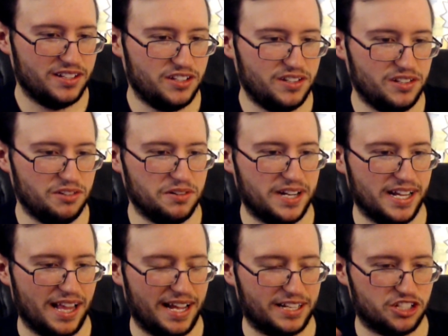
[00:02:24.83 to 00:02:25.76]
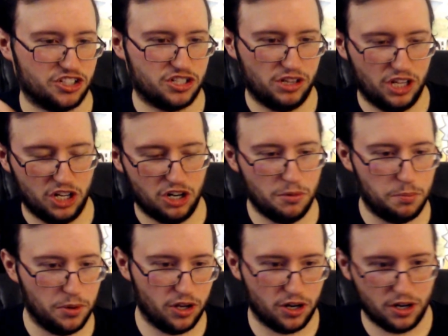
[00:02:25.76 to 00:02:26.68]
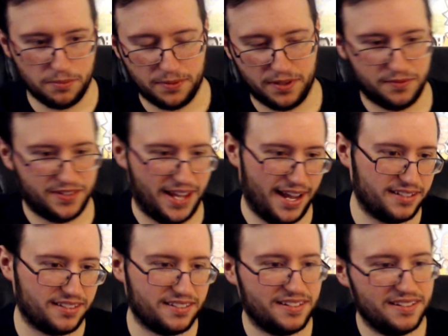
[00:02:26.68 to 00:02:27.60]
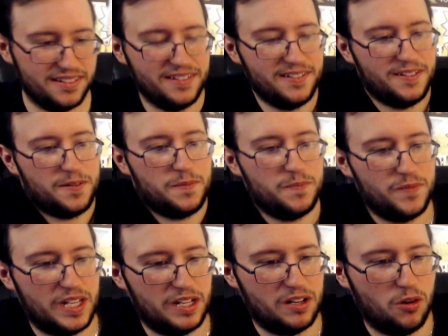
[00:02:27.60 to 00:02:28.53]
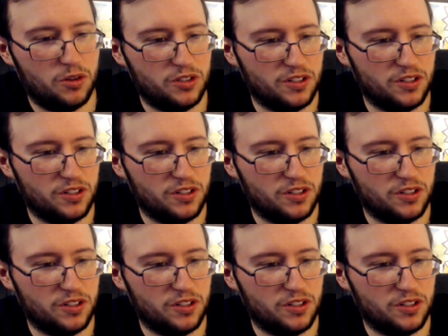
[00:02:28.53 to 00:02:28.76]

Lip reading: You would get like just little blurbs of text. And older.